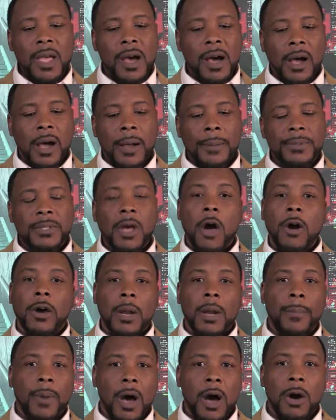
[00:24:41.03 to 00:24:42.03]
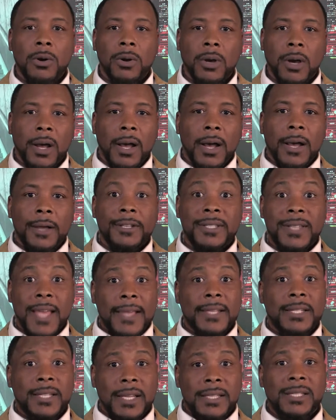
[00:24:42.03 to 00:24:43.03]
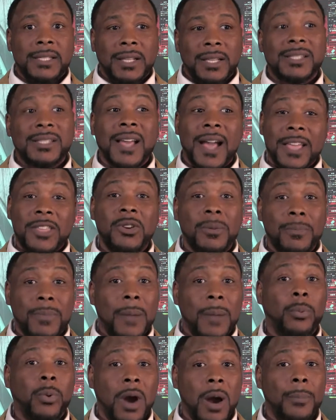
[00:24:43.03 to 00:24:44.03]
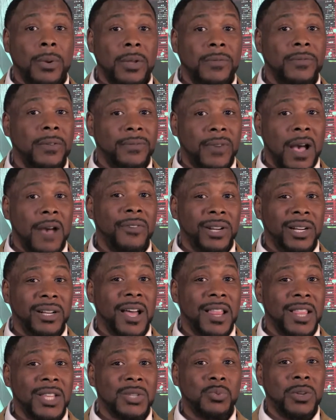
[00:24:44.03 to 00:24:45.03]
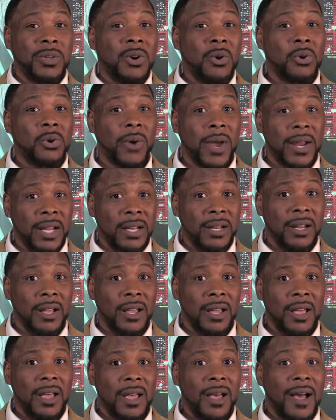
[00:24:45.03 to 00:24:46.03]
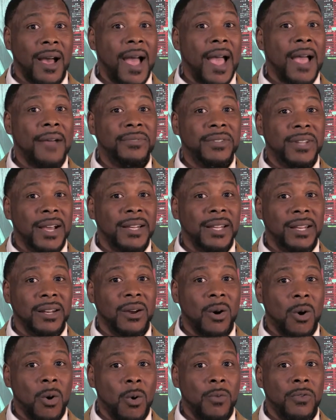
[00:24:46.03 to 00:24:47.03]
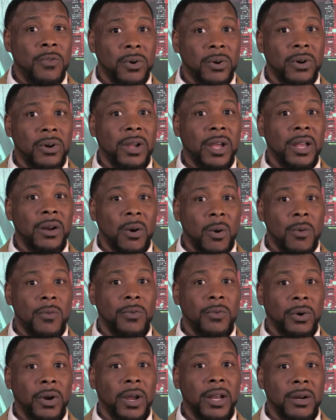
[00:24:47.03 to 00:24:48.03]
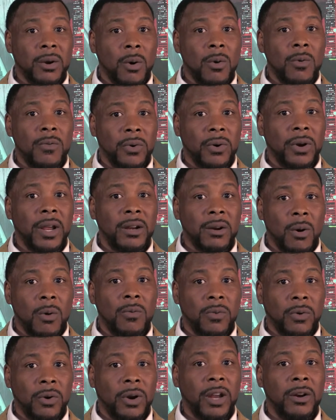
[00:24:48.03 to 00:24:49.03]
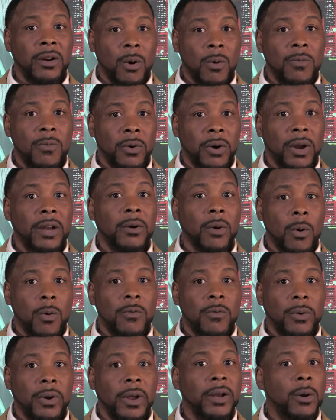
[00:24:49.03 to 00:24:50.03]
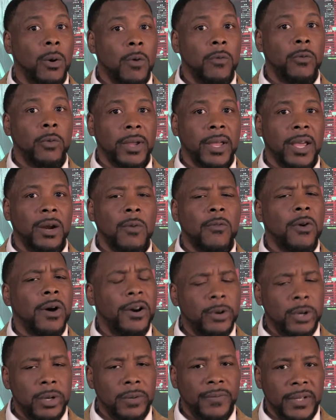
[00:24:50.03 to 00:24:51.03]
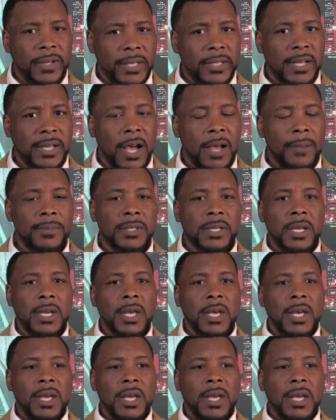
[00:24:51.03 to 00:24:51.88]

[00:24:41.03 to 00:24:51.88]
talking about tax things and things and how you can buy property for $500 with no credit. I have done it over and over and over and over and over and over and over again, over 150 times.